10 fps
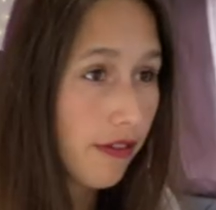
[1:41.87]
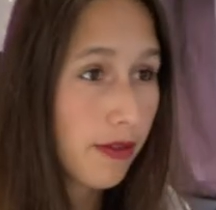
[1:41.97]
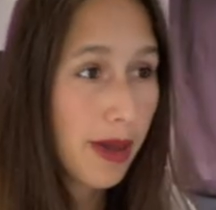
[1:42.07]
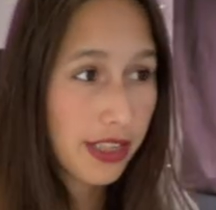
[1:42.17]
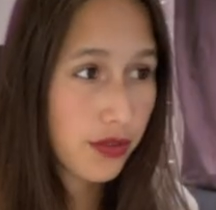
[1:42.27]

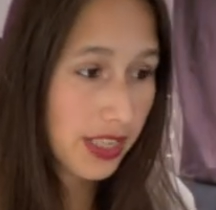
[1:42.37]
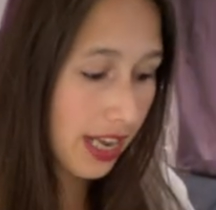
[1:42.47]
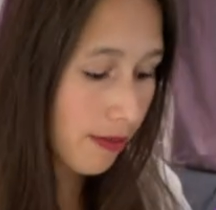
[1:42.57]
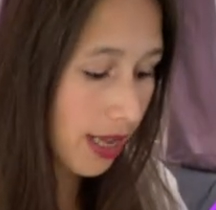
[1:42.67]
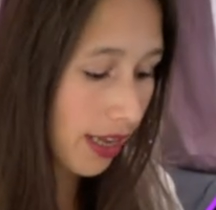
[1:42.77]
for batch
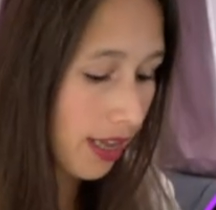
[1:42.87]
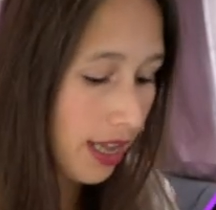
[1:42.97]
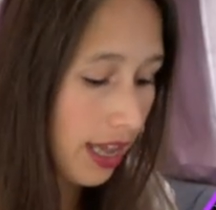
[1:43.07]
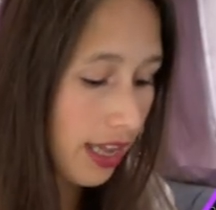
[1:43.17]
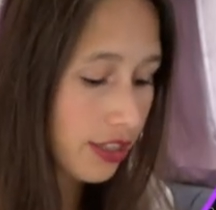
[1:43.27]
renaming,
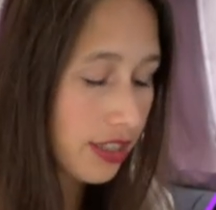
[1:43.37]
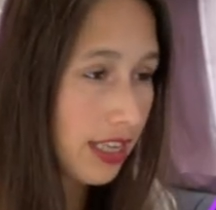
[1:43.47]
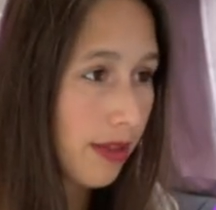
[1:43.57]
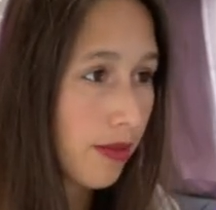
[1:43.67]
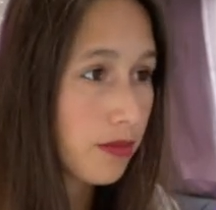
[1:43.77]
and just
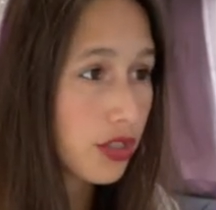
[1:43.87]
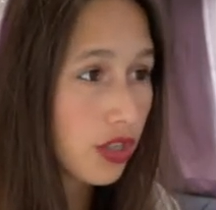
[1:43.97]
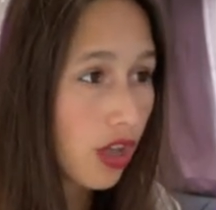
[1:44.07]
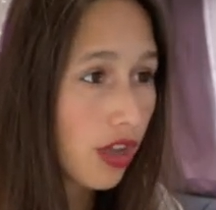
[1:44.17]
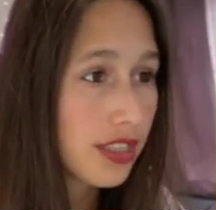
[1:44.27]
name them
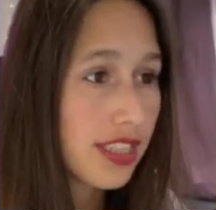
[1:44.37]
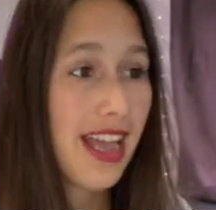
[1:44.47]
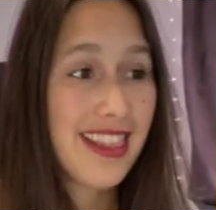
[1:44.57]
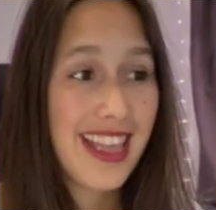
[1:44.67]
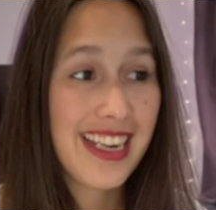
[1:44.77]
slot,
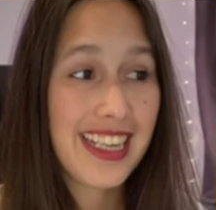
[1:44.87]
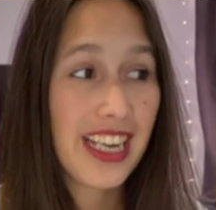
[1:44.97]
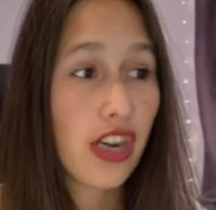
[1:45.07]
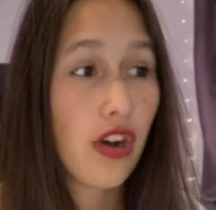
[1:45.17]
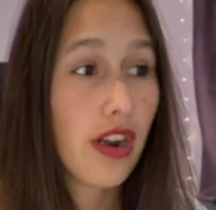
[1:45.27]
and then
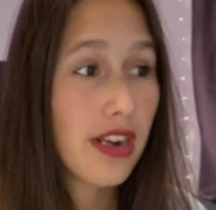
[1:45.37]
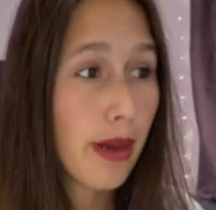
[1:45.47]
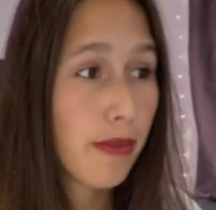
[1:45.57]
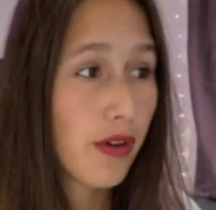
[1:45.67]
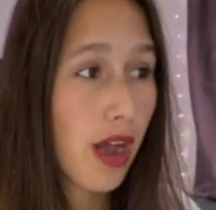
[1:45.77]
click on
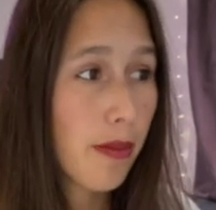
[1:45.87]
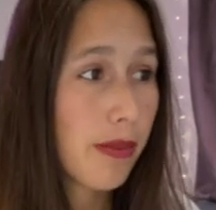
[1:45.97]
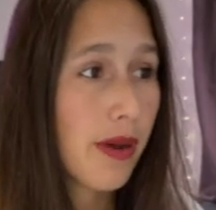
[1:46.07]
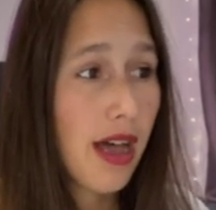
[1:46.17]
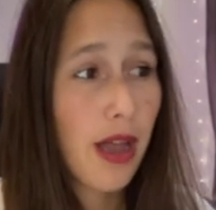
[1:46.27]
number
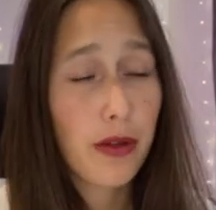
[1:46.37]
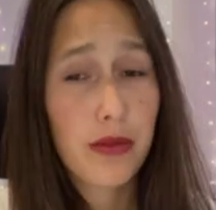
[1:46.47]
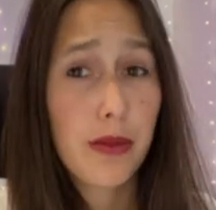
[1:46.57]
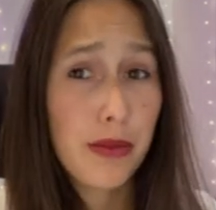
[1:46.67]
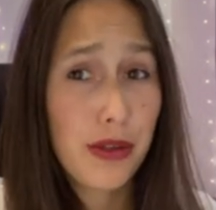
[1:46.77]
up. I will
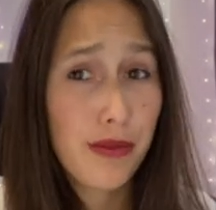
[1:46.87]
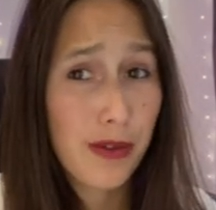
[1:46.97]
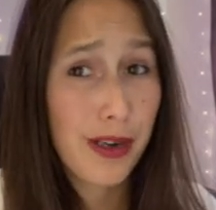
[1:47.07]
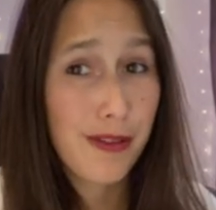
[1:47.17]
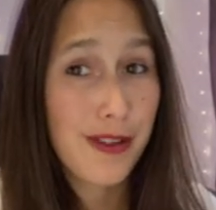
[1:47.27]
remove
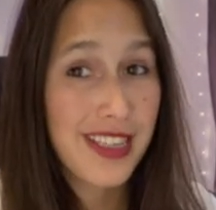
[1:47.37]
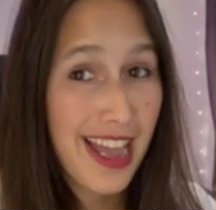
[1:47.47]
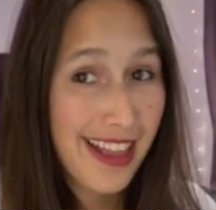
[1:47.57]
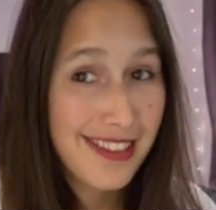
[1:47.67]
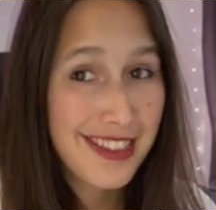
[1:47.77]
one of those
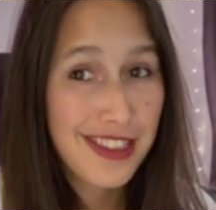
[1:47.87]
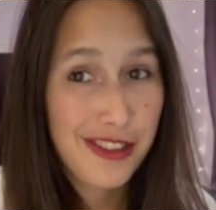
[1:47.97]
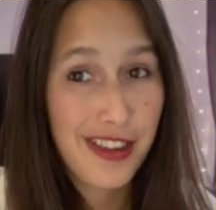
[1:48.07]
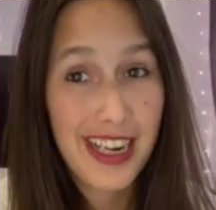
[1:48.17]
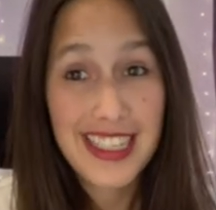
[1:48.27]
ends to
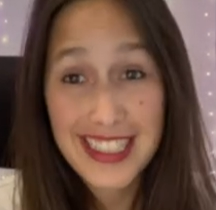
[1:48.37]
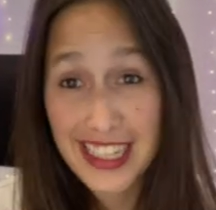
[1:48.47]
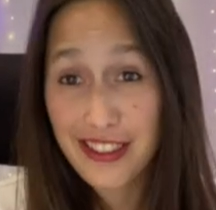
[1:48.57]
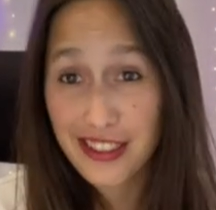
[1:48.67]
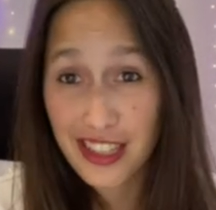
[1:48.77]
create a
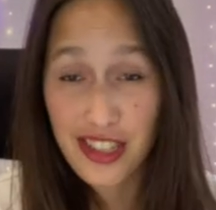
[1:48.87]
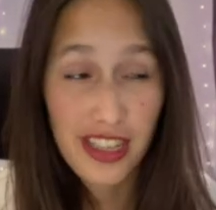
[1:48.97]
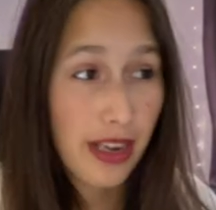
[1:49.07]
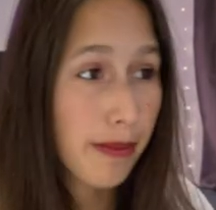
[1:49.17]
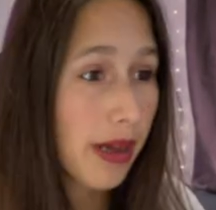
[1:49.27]
single
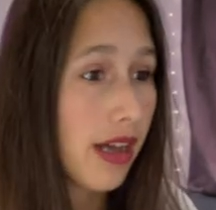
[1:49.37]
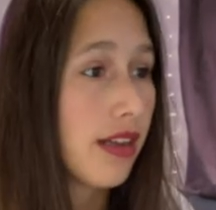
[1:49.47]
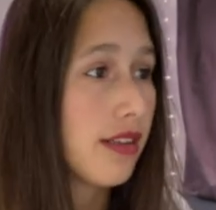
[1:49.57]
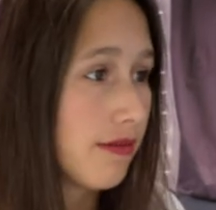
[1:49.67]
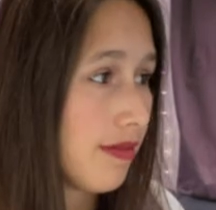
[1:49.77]
digit
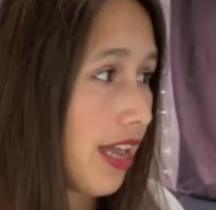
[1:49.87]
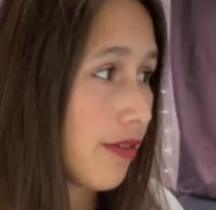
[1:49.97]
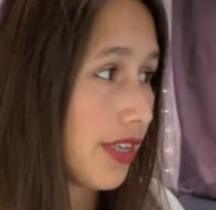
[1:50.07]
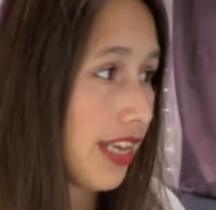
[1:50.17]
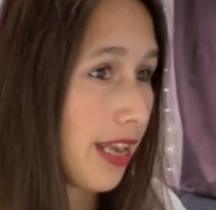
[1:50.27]
number,
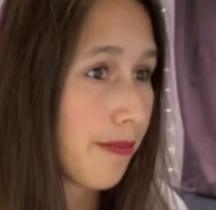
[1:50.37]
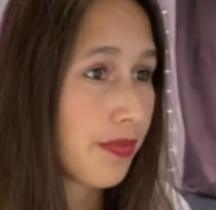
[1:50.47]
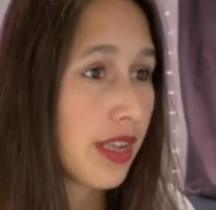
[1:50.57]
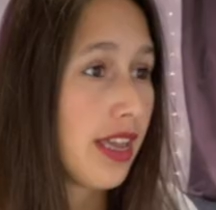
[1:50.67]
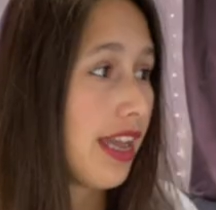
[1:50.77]
and rename.
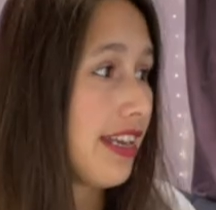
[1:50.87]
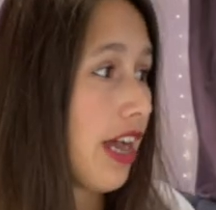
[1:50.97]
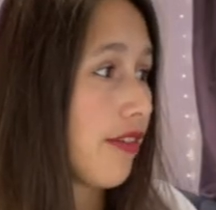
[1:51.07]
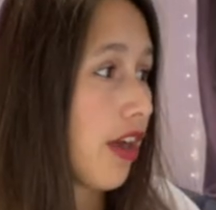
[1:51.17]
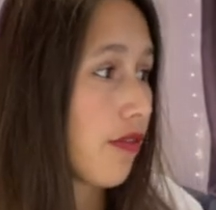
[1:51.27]
And
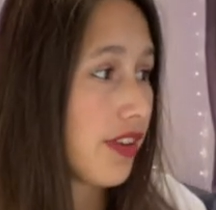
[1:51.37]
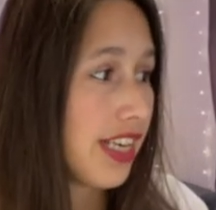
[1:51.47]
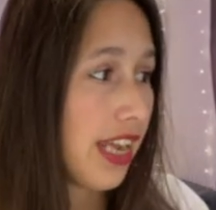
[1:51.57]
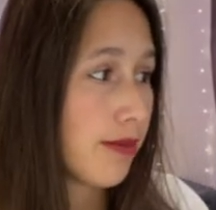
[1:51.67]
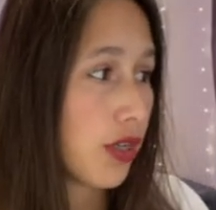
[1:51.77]
now they are
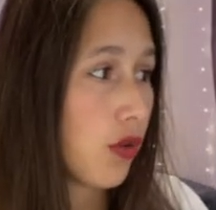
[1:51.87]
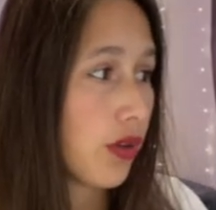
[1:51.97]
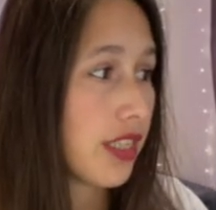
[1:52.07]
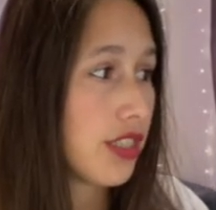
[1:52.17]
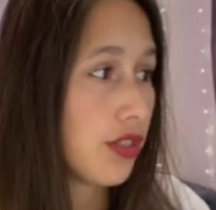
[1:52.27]
renamed
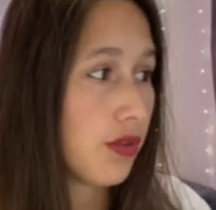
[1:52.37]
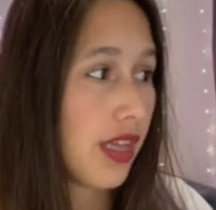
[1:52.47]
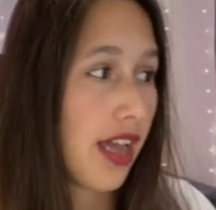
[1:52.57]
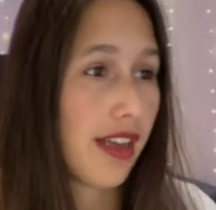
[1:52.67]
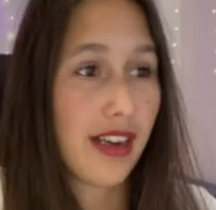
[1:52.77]
according to
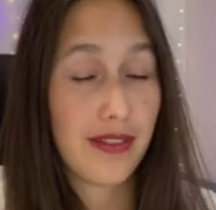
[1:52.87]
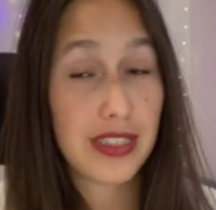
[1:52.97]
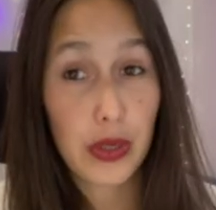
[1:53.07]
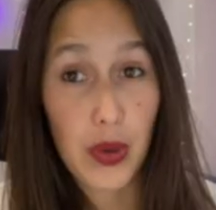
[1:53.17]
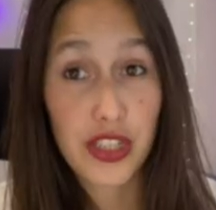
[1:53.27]
their kind of
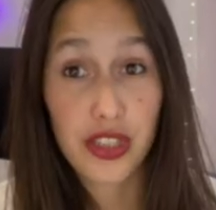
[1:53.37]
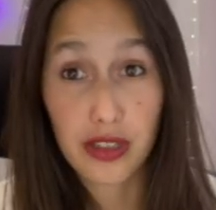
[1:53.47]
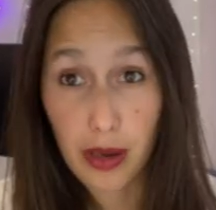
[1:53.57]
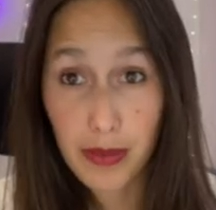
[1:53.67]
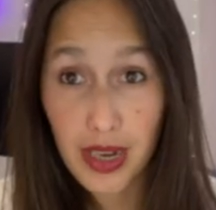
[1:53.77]
sequential
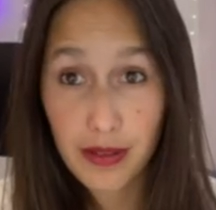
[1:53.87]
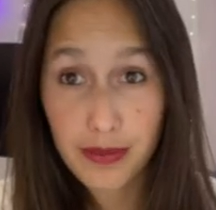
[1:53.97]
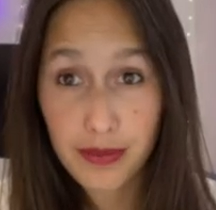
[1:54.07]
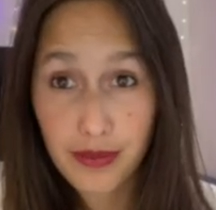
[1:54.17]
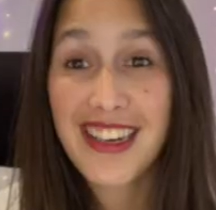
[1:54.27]
number.
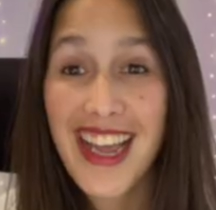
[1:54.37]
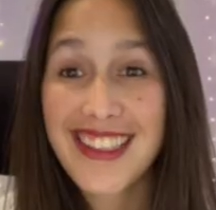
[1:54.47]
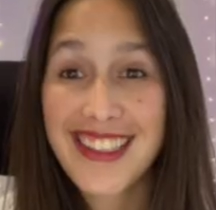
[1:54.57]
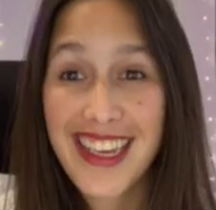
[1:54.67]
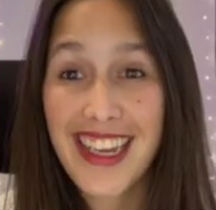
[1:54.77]

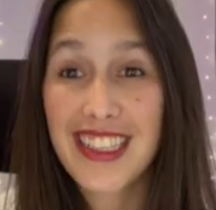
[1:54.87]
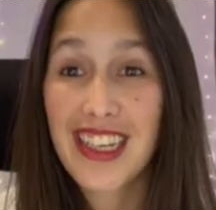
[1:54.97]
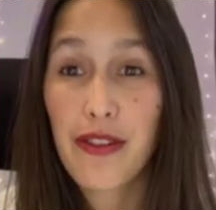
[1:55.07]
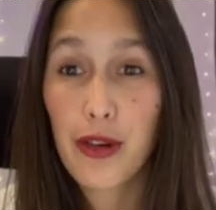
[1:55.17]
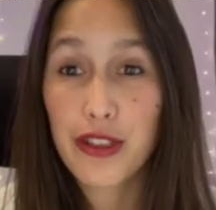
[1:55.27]
Next thing is I
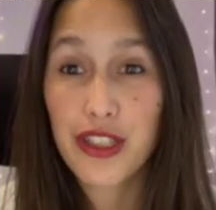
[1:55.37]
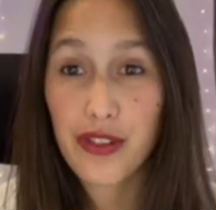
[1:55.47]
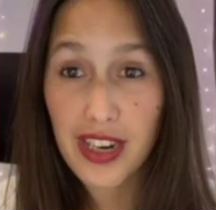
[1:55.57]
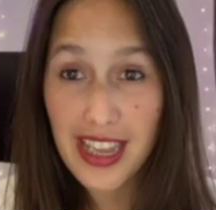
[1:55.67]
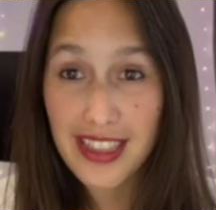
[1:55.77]
want to
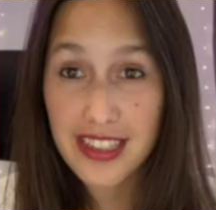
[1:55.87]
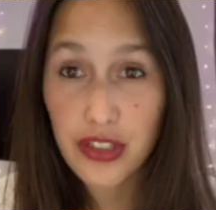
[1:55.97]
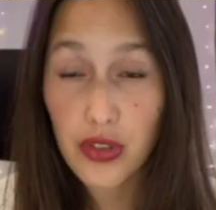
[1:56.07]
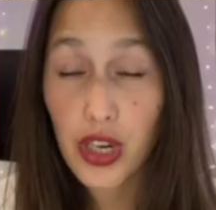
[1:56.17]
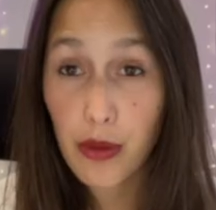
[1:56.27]
create this into
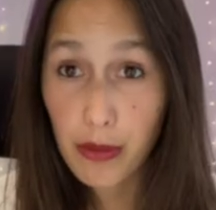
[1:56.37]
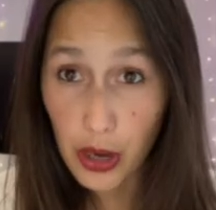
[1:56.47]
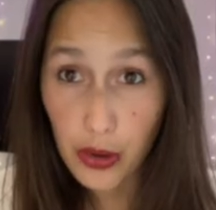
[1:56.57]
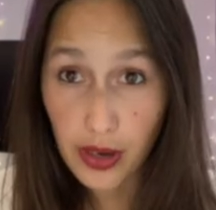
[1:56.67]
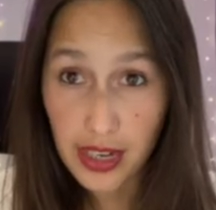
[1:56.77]
a
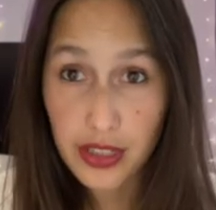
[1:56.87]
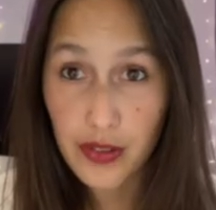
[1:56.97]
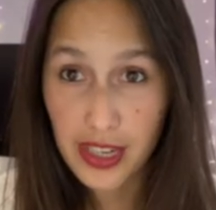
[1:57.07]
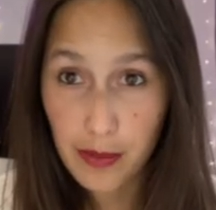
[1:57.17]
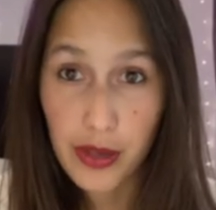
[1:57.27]
component so it
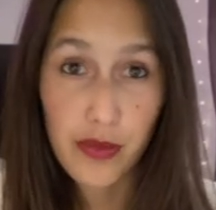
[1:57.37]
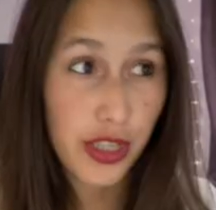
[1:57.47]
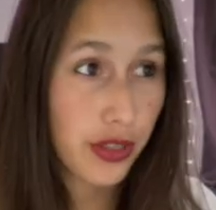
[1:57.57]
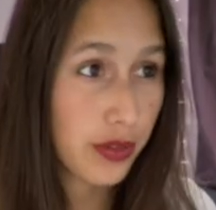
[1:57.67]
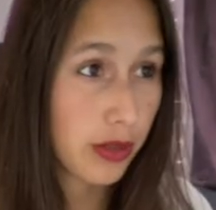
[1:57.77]
can be
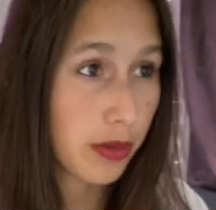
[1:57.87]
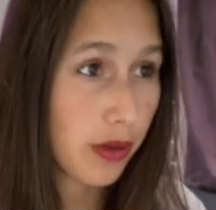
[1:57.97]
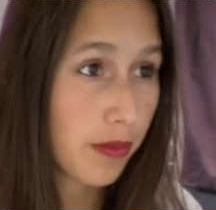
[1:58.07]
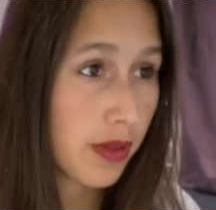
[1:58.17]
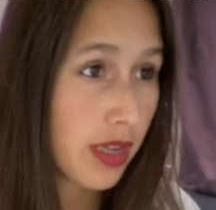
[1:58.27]
reusable.